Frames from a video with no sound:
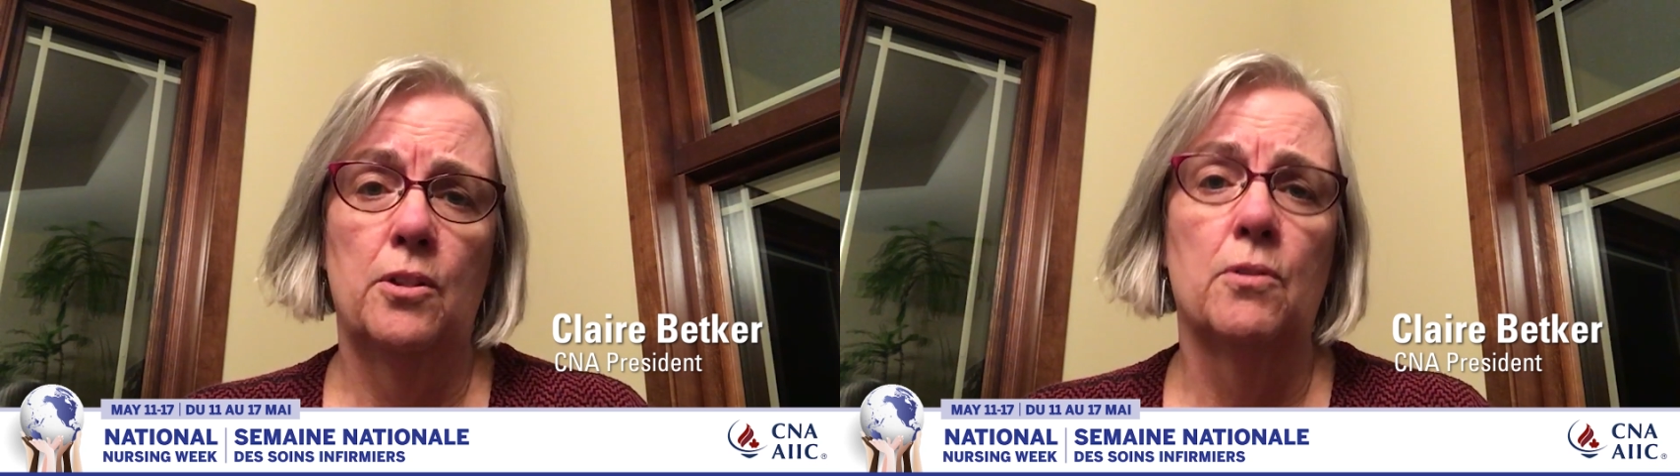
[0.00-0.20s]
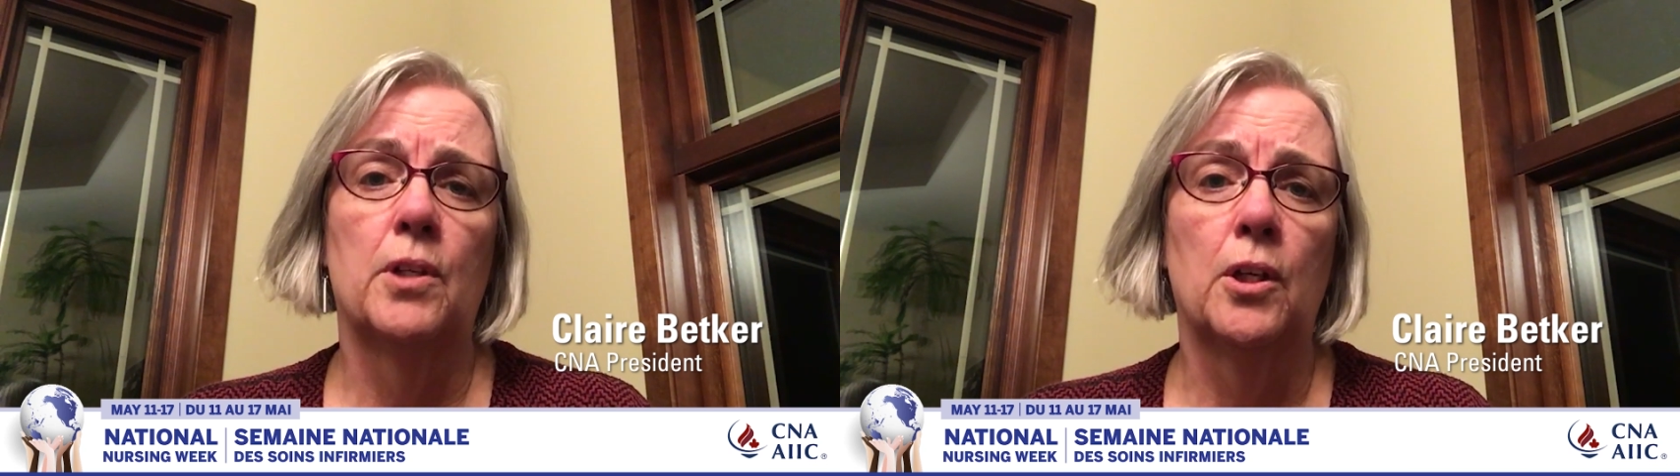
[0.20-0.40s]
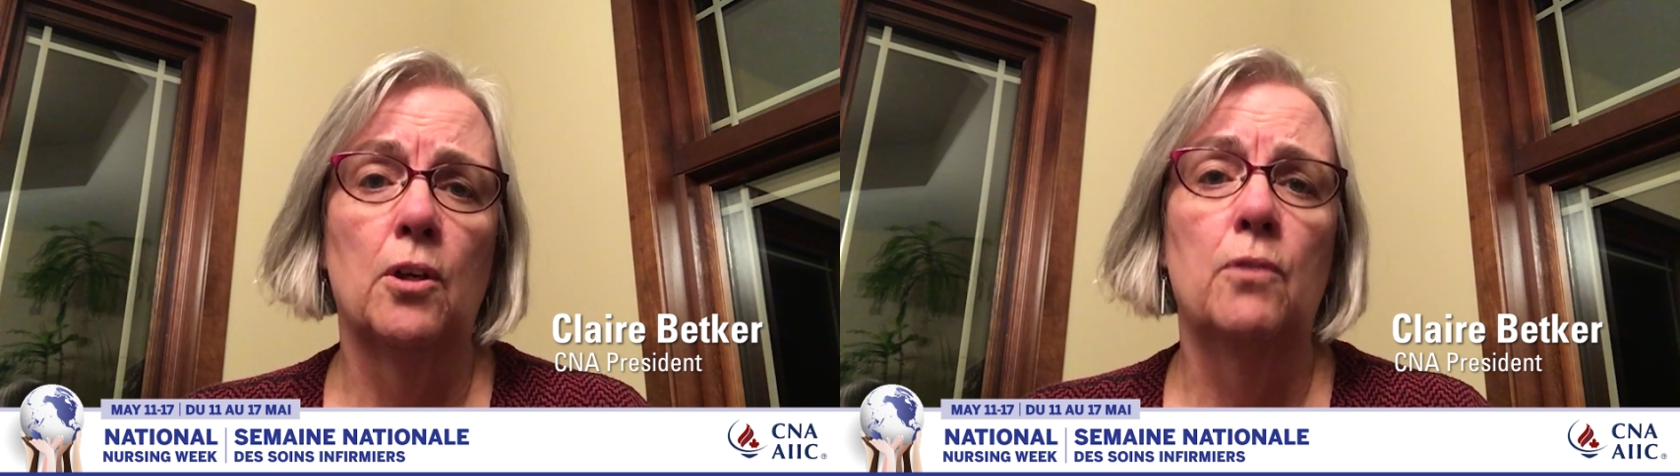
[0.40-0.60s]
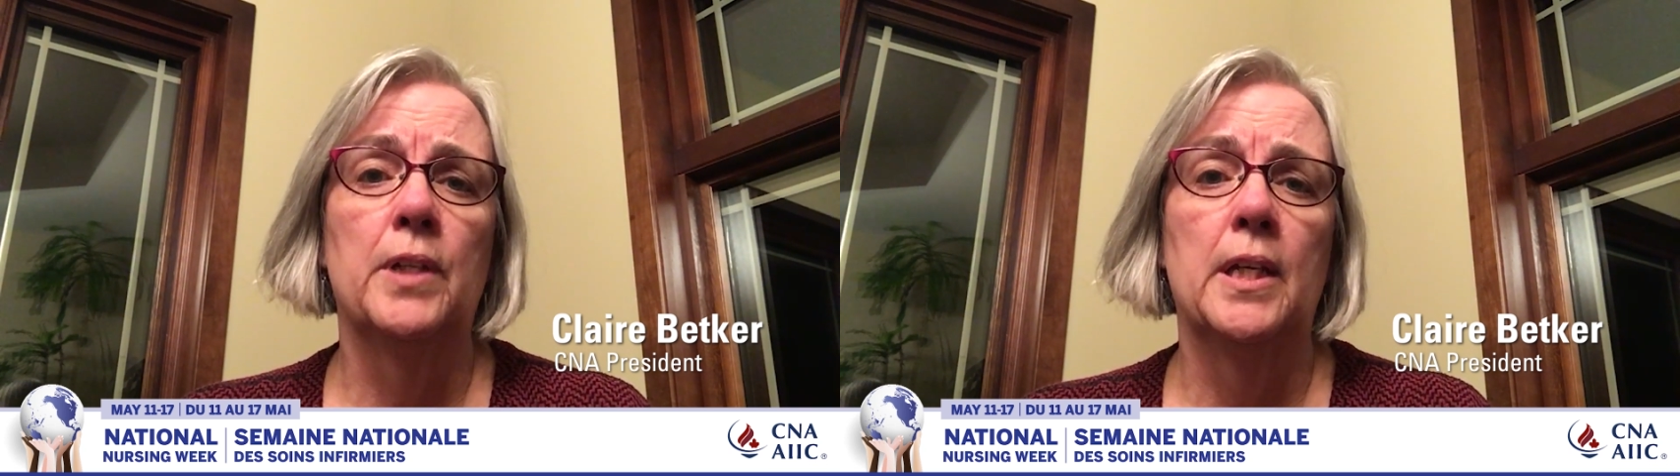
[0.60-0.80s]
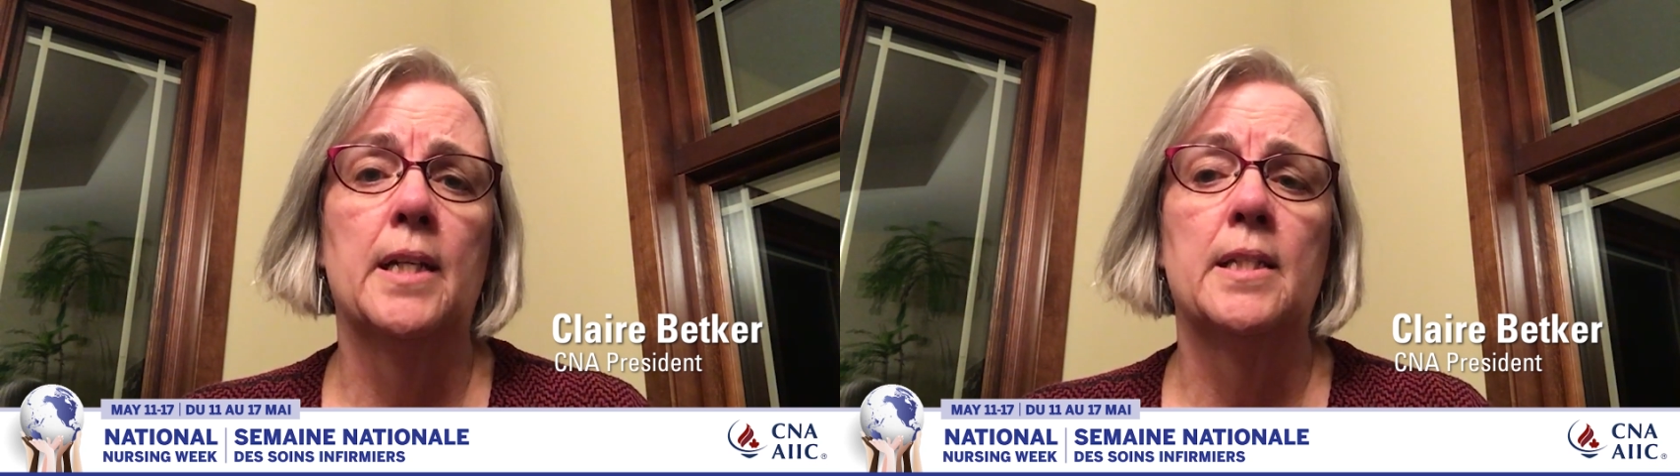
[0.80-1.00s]
during
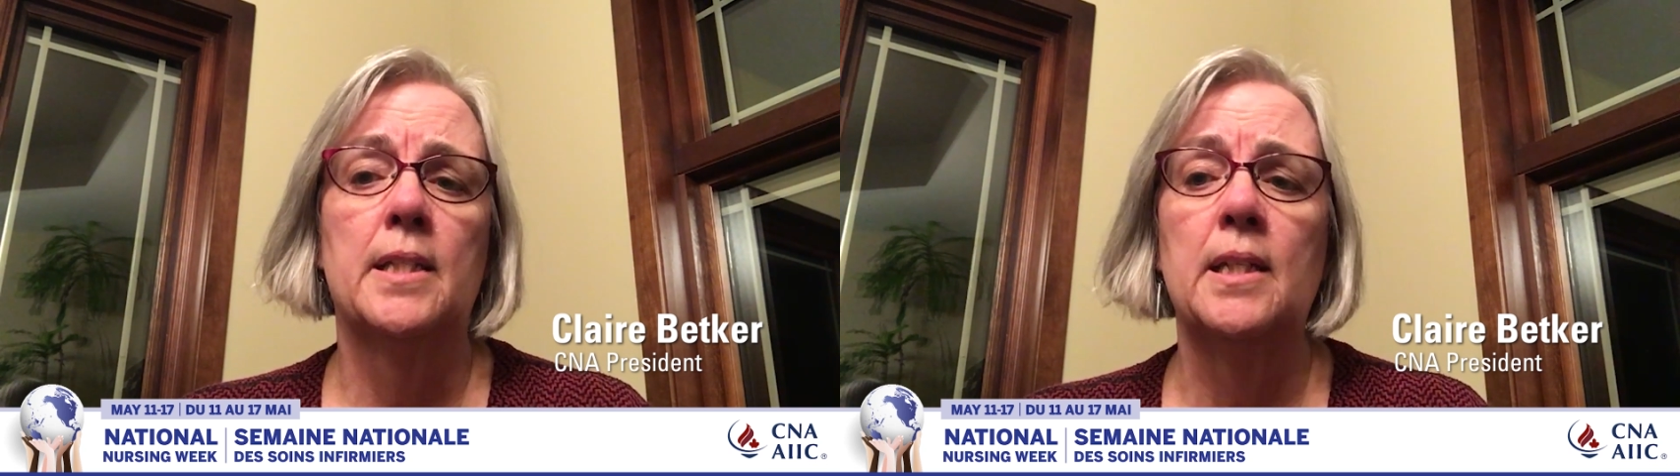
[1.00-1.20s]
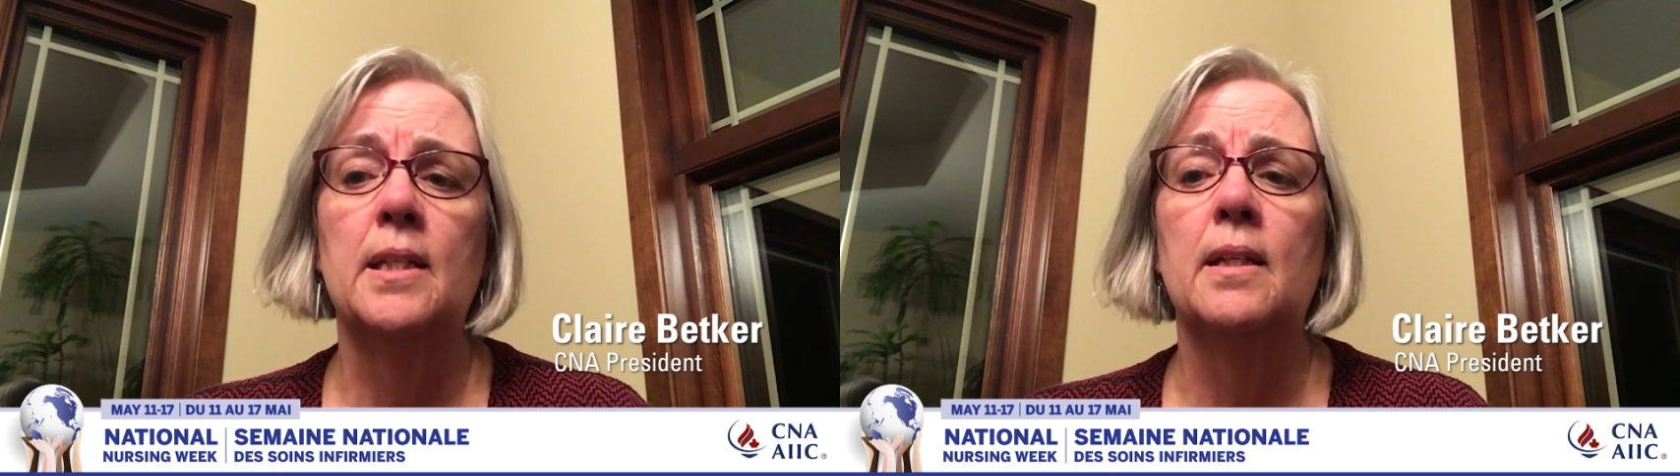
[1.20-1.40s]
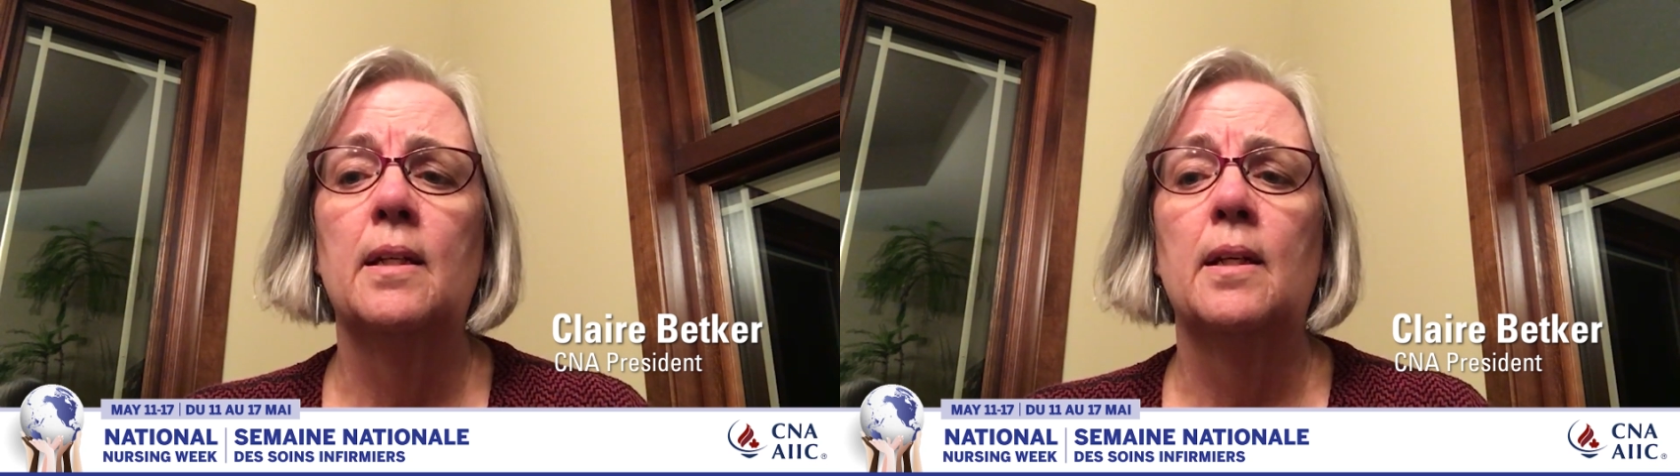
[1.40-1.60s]
COVID-19,